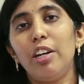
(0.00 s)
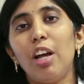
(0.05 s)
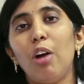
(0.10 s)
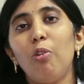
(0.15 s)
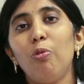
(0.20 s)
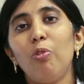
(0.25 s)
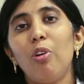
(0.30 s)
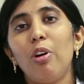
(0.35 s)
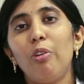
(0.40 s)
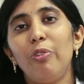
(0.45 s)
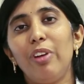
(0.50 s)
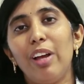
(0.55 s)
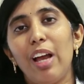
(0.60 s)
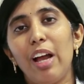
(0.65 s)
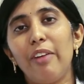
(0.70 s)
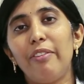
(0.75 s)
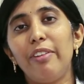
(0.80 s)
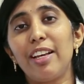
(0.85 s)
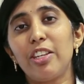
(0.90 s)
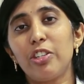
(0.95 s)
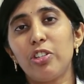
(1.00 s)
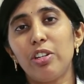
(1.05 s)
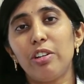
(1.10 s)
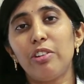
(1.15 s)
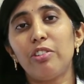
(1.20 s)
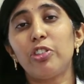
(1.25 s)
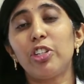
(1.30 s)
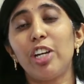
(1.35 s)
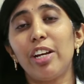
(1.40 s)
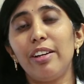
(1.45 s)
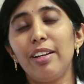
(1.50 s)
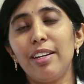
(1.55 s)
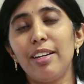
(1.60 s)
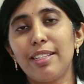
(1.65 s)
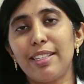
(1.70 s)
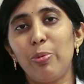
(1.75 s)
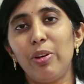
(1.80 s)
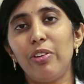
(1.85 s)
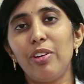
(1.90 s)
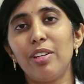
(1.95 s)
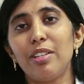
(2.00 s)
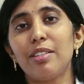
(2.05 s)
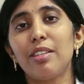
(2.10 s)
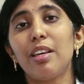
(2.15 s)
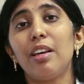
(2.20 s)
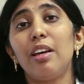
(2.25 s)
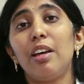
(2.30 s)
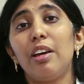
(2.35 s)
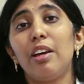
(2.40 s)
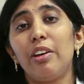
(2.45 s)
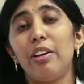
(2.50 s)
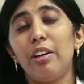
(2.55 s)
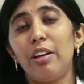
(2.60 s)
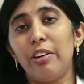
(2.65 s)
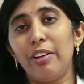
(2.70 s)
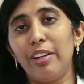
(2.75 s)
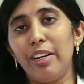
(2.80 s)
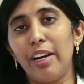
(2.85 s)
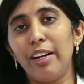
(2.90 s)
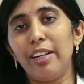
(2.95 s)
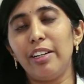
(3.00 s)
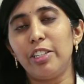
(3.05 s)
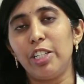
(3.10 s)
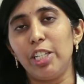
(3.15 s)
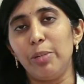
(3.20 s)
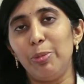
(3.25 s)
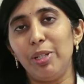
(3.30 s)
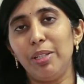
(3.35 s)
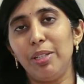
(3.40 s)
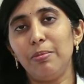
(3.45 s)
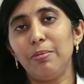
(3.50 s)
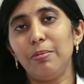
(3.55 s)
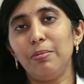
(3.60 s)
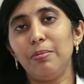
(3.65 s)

Now we have a youngster sharing his experience regarding T B.